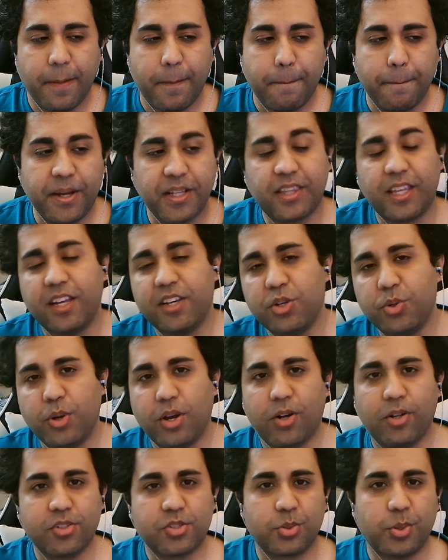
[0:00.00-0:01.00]
But then you
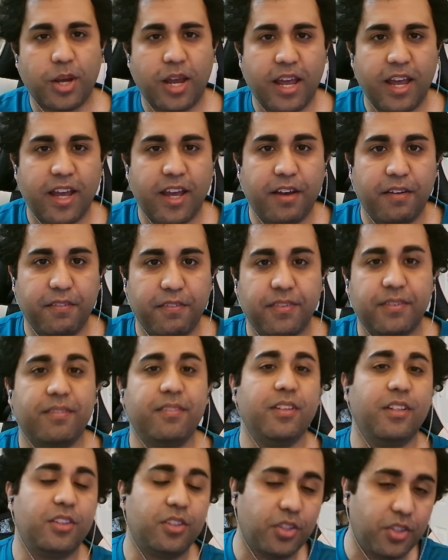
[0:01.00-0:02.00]
also have
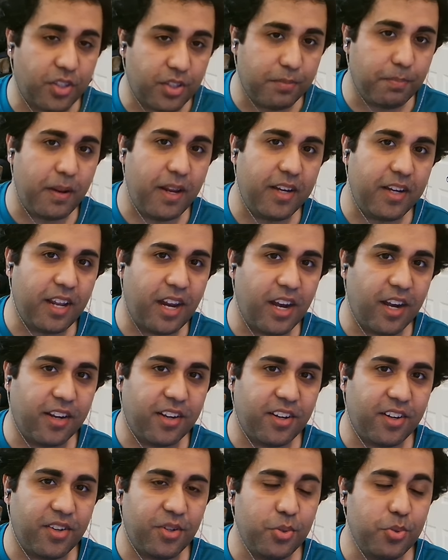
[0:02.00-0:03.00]
the third main
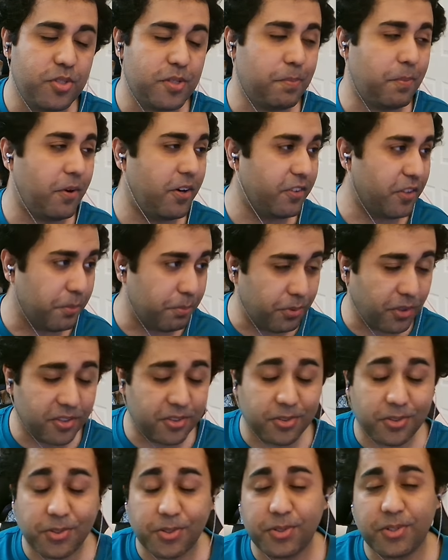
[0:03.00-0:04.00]
character who's a part of the
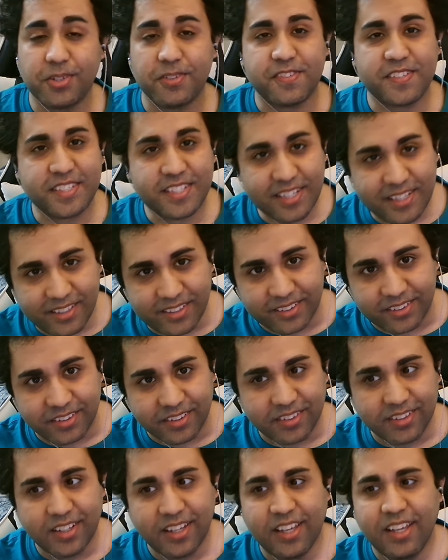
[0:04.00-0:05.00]
Brotherhood of
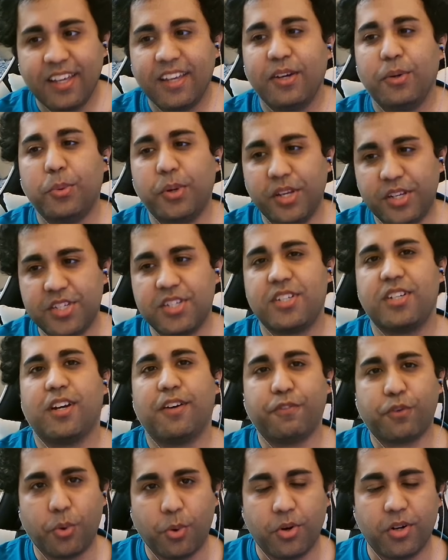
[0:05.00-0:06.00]
Steel, which
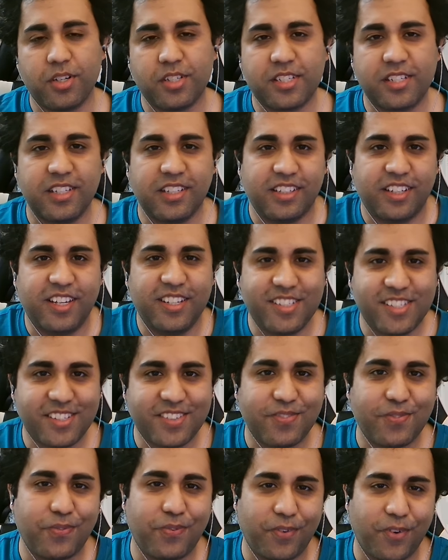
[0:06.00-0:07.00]
of course is
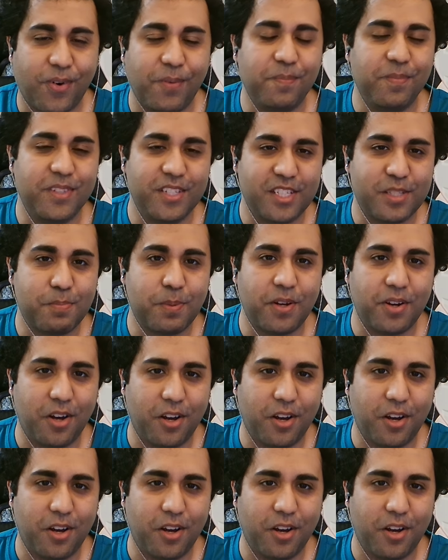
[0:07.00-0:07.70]
from the spin-off